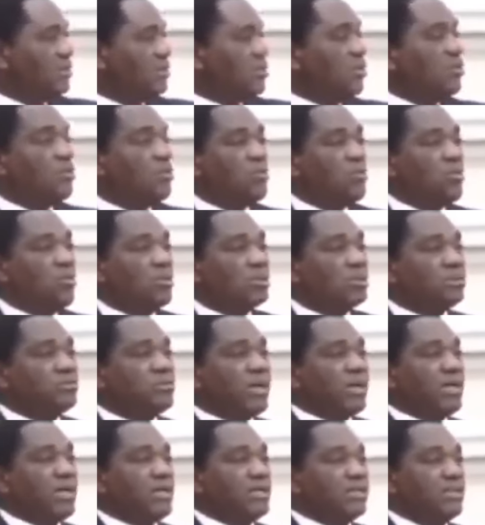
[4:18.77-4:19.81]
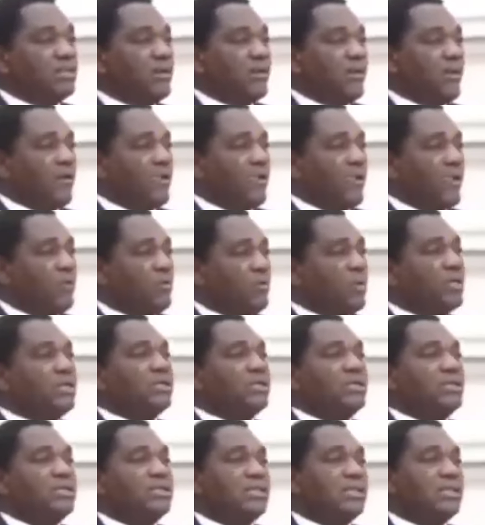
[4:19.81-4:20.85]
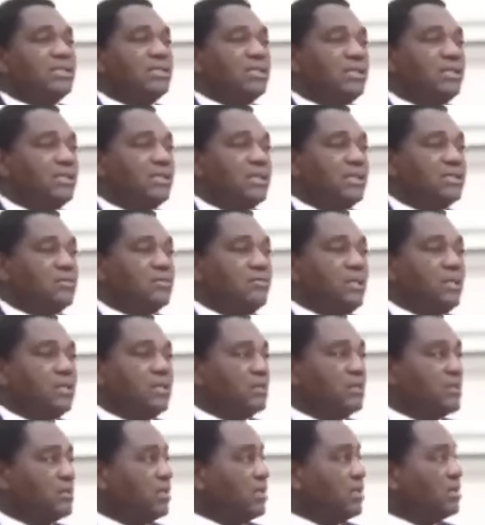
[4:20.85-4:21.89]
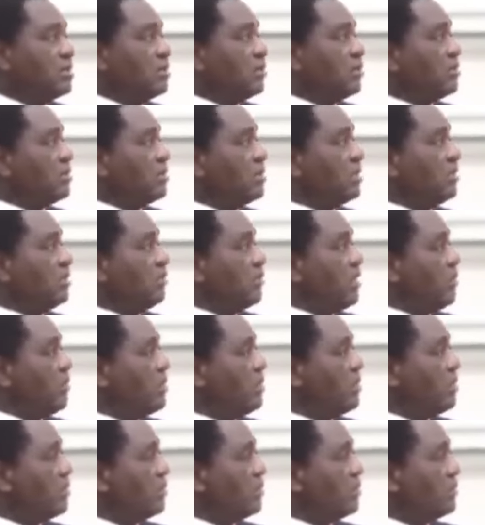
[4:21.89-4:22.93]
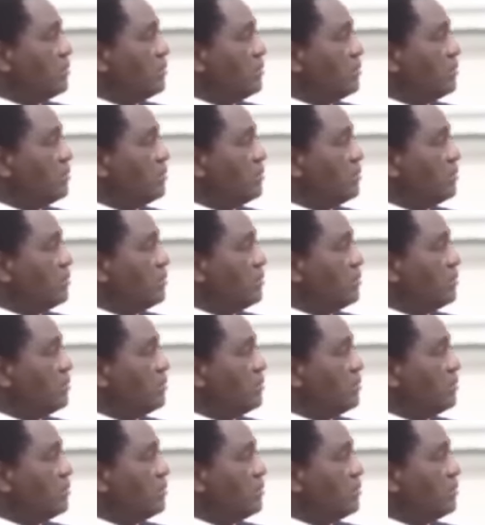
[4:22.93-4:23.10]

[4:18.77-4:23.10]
So who was paid? Where did they take the 30 million? 30 or 35 million?